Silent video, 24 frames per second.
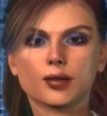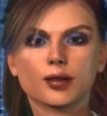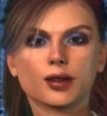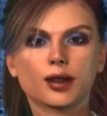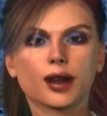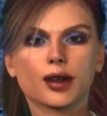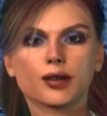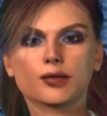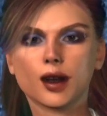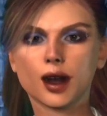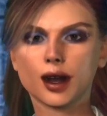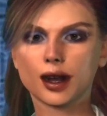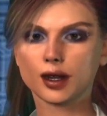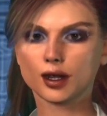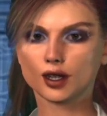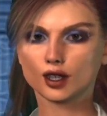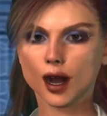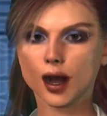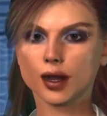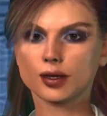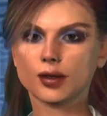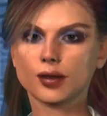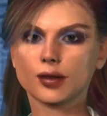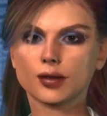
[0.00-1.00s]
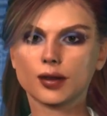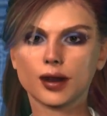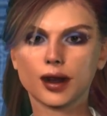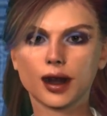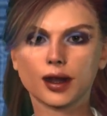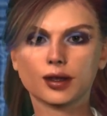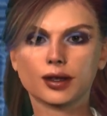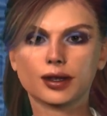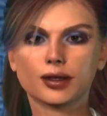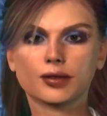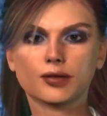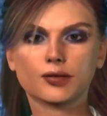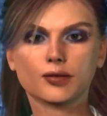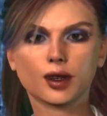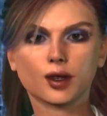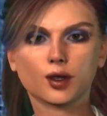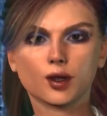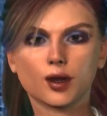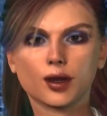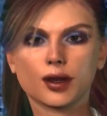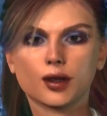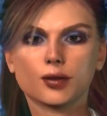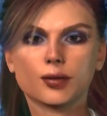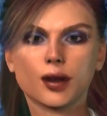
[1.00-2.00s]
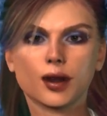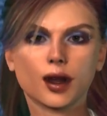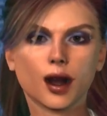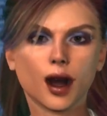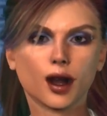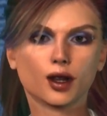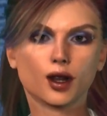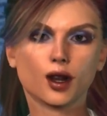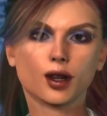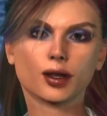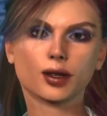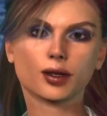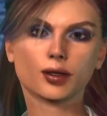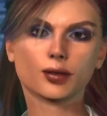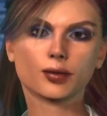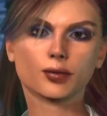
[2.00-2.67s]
navigation, and even weather monitoring.